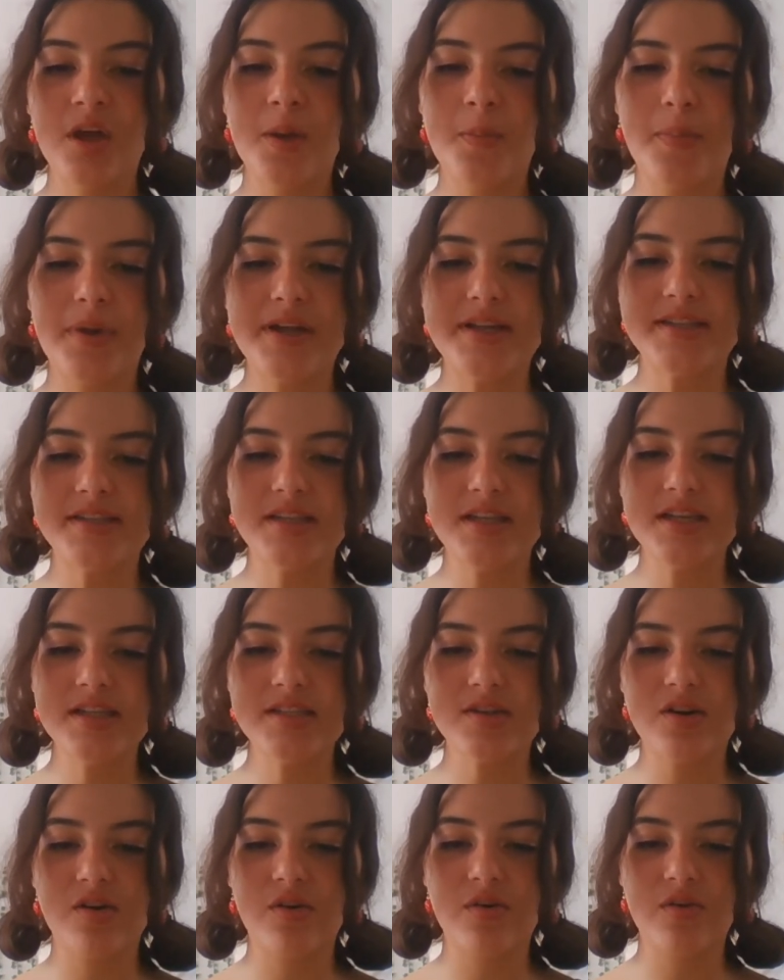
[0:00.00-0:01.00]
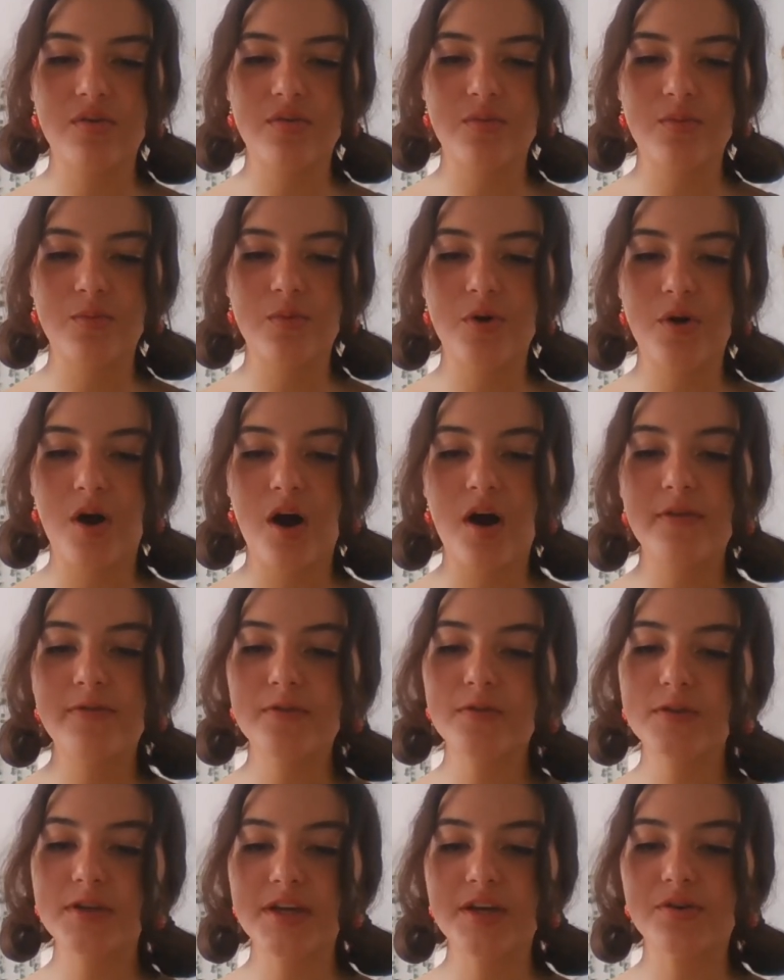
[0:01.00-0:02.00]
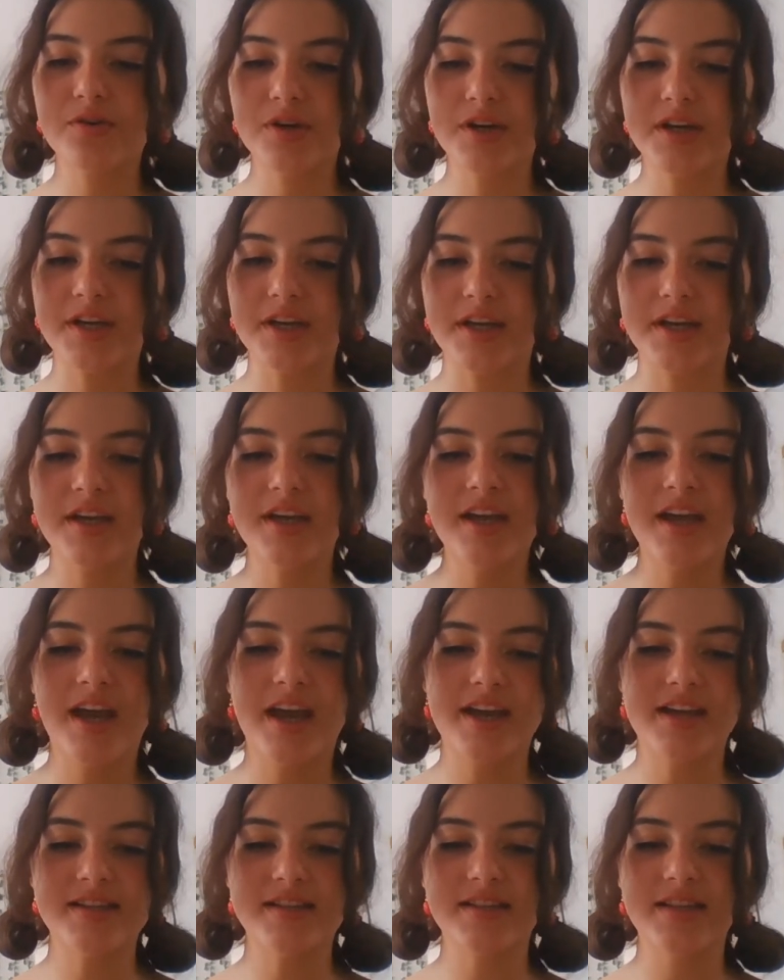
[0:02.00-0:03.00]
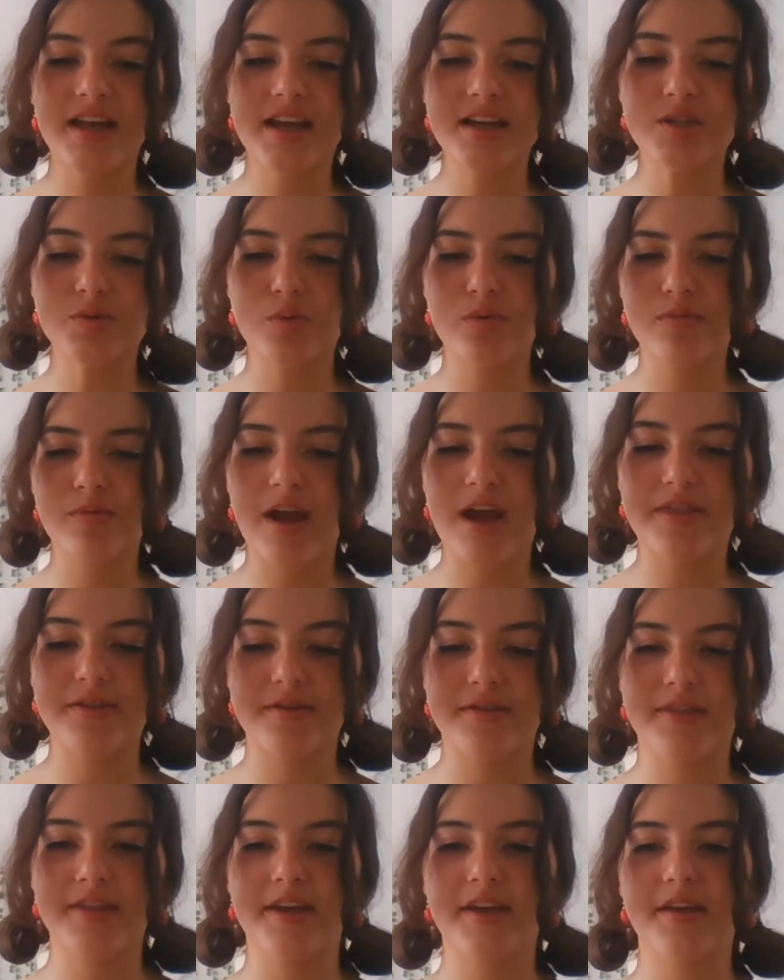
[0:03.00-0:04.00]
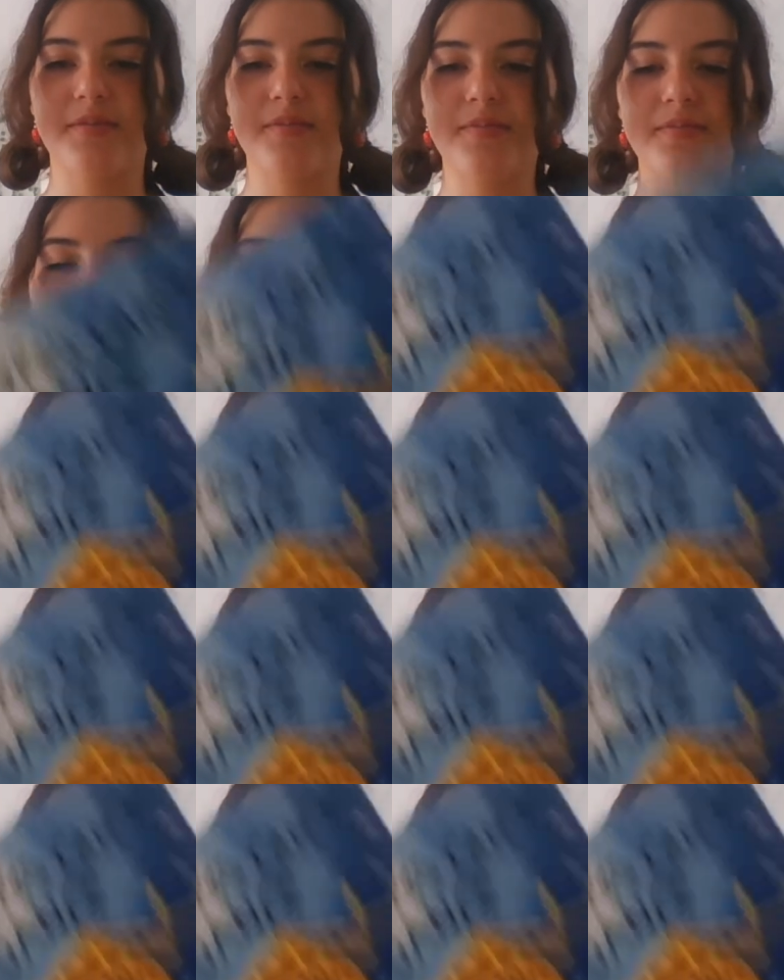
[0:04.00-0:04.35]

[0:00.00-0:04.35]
but his knees were awfully crooked and his legs were rather thin.